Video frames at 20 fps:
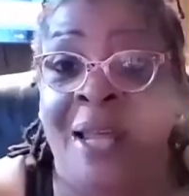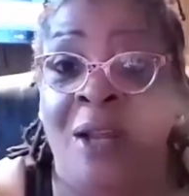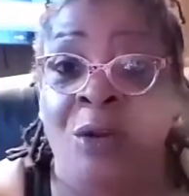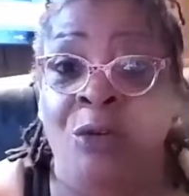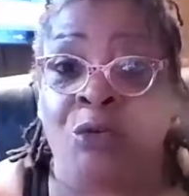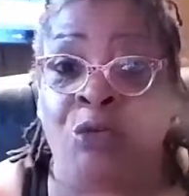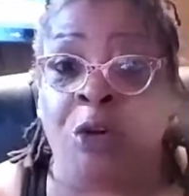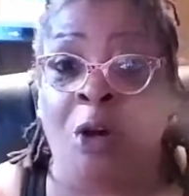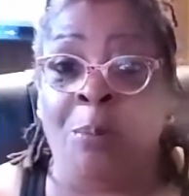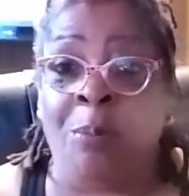
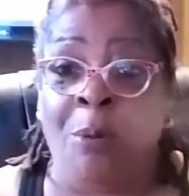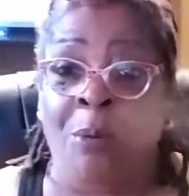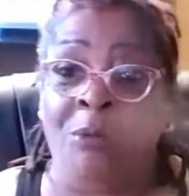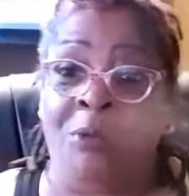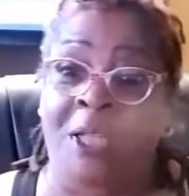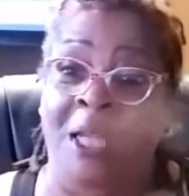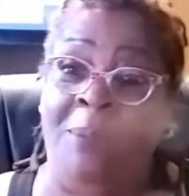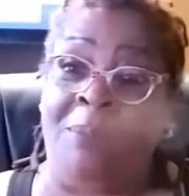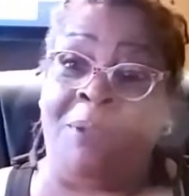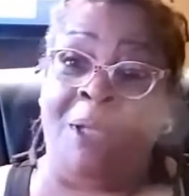And you got
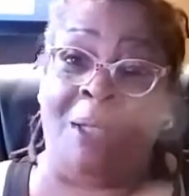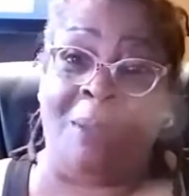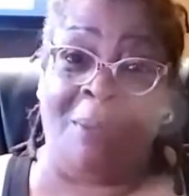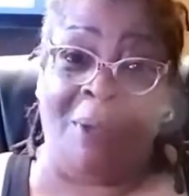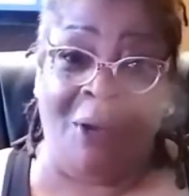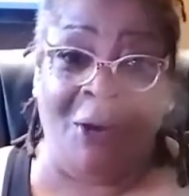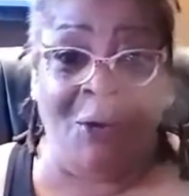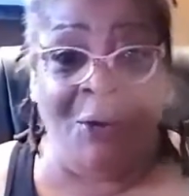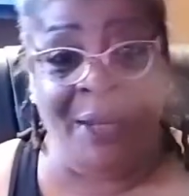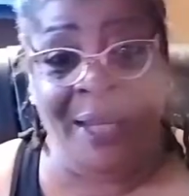Donald Trump
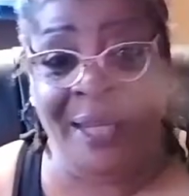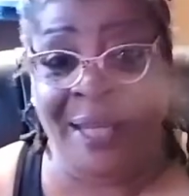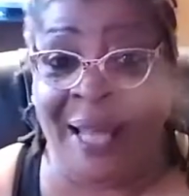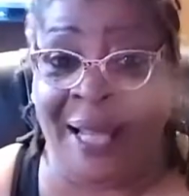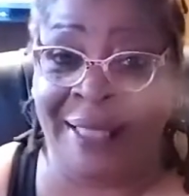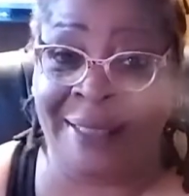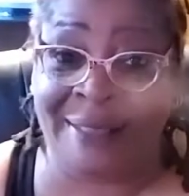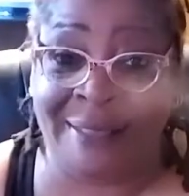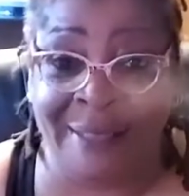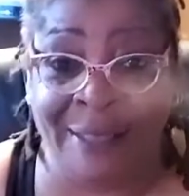on tape talking
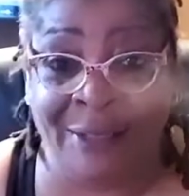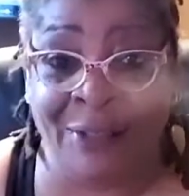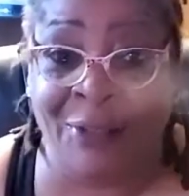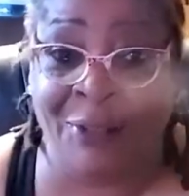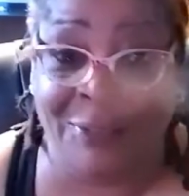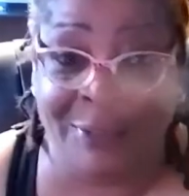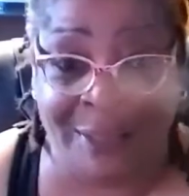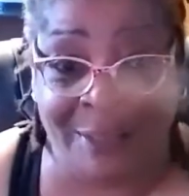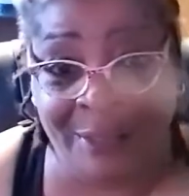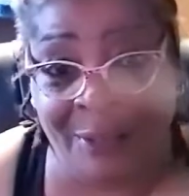about, oh, he
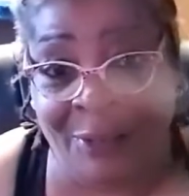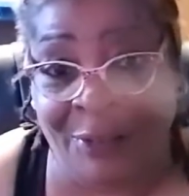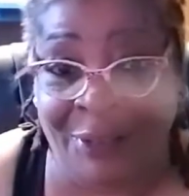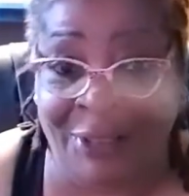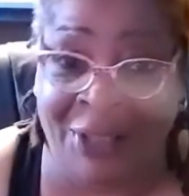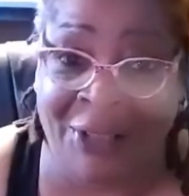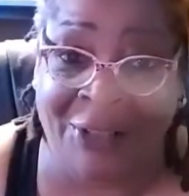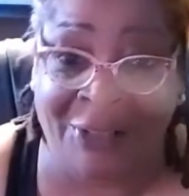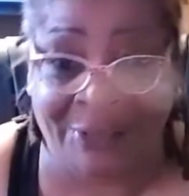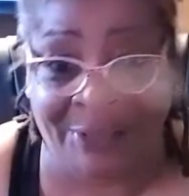likes the
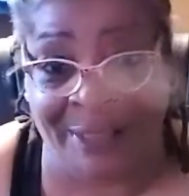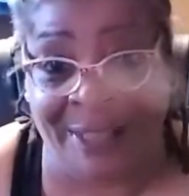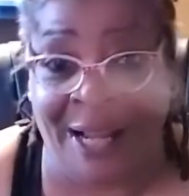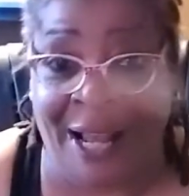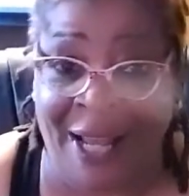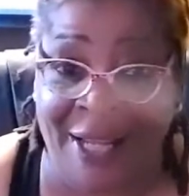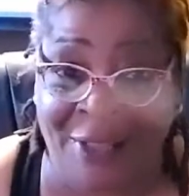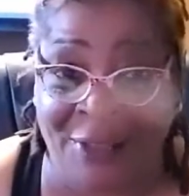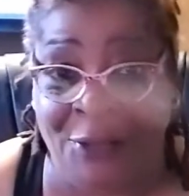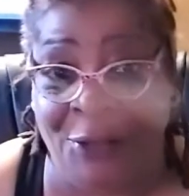girls a little
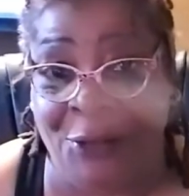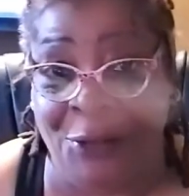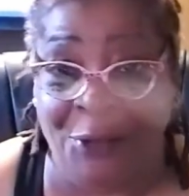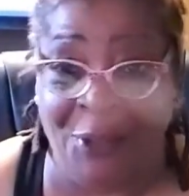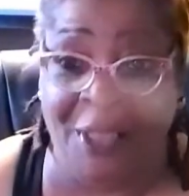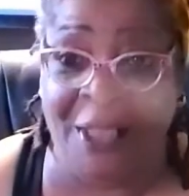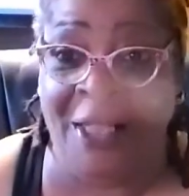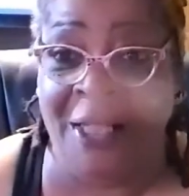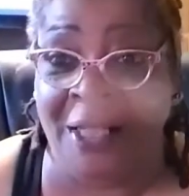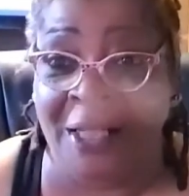younger than
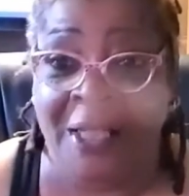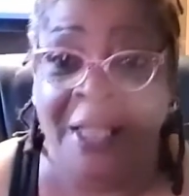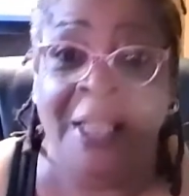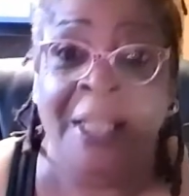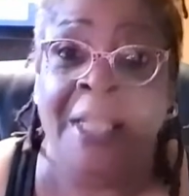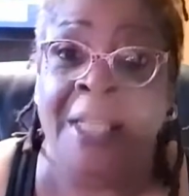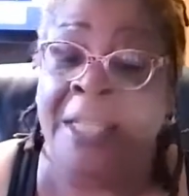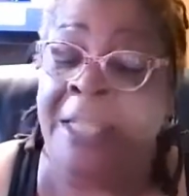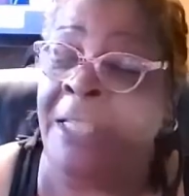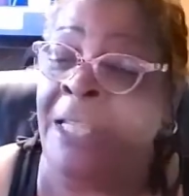I
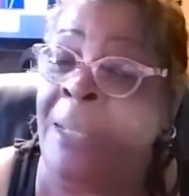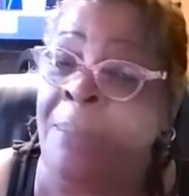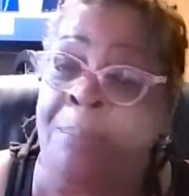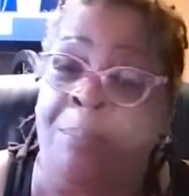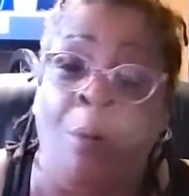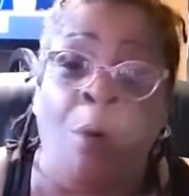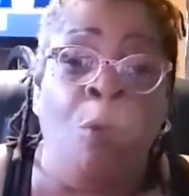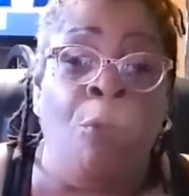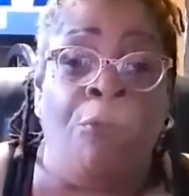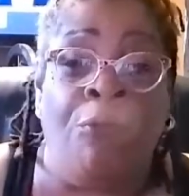do, huh?
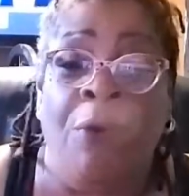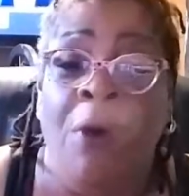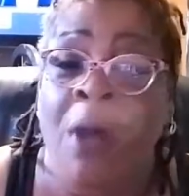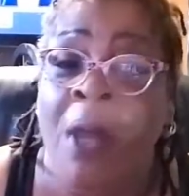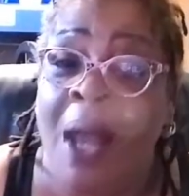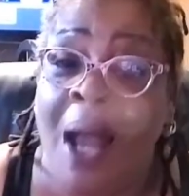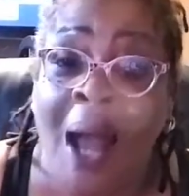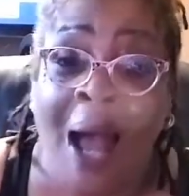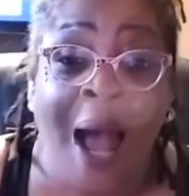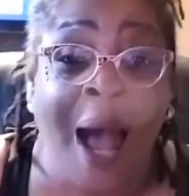
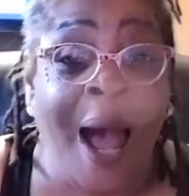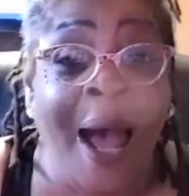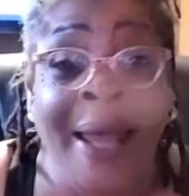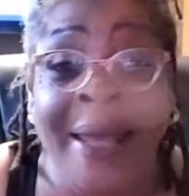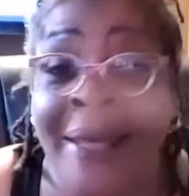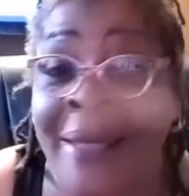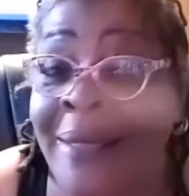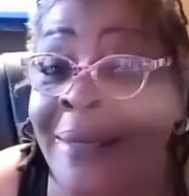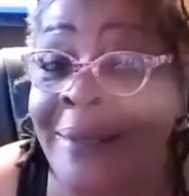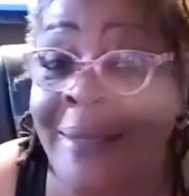They both
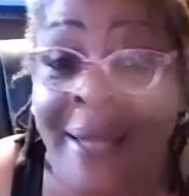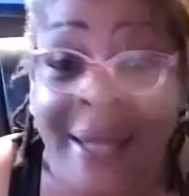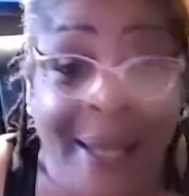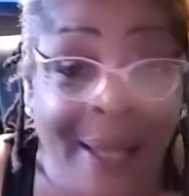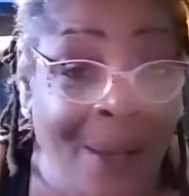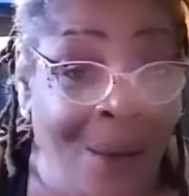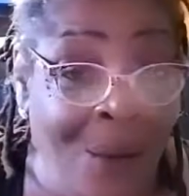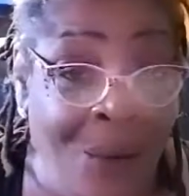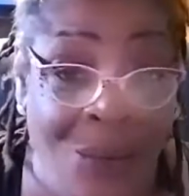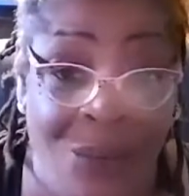
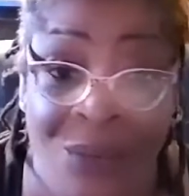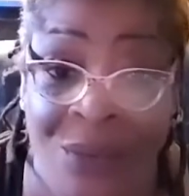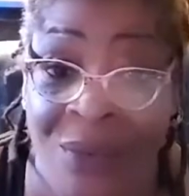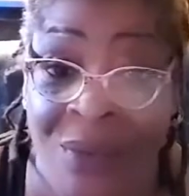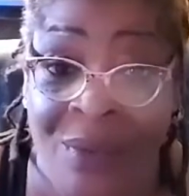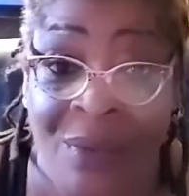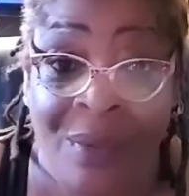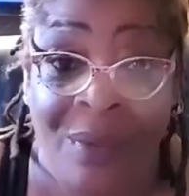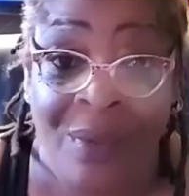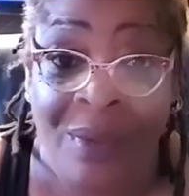high as
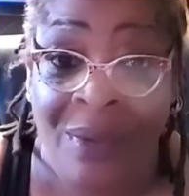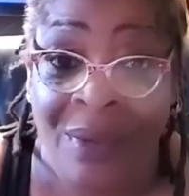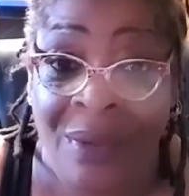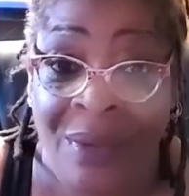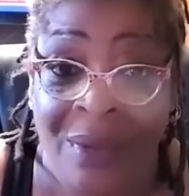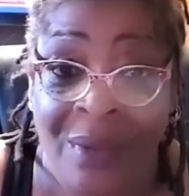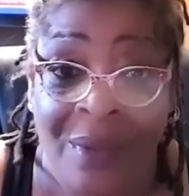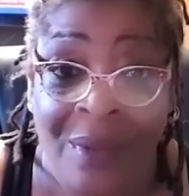hell.